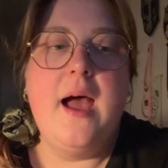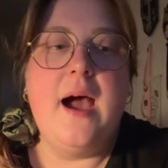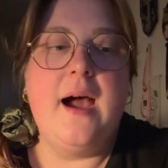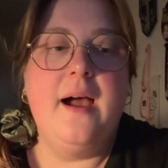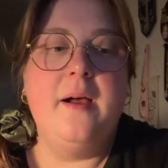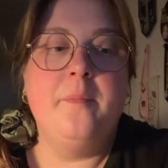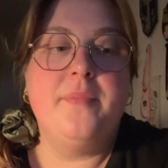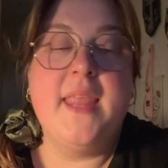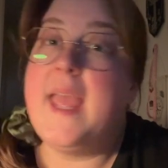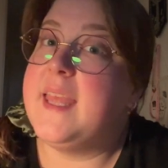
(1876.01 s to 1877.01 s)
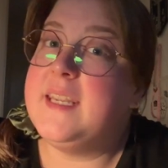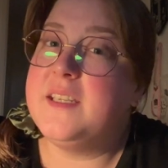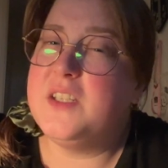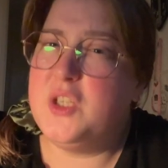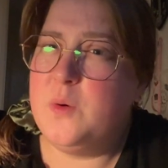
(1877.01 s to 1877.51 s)
um, and at
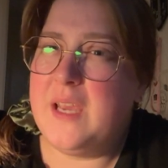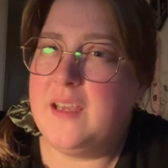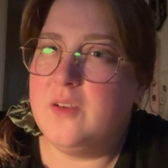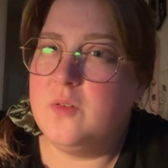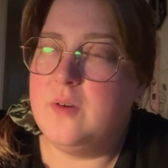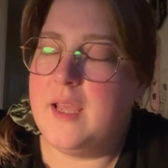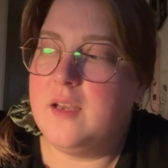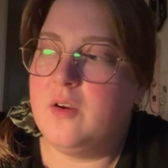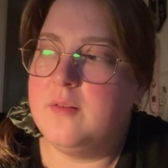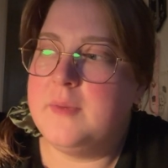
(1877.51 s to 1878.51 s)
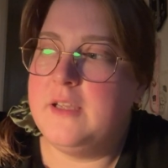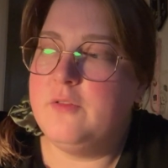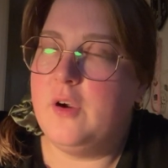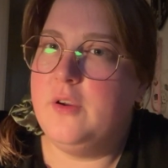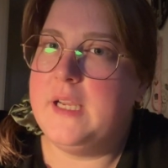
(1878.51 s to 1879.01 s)
a new angle and on my
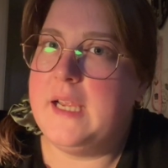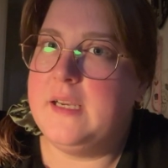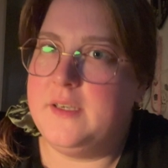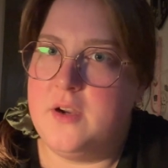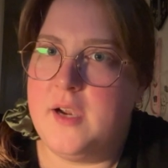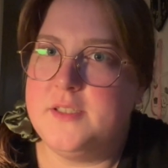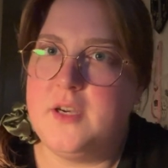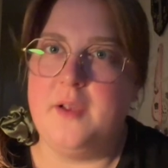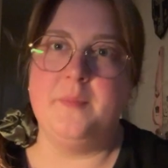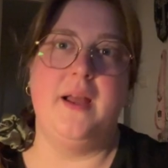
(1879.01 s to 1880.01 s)
phone and at night time.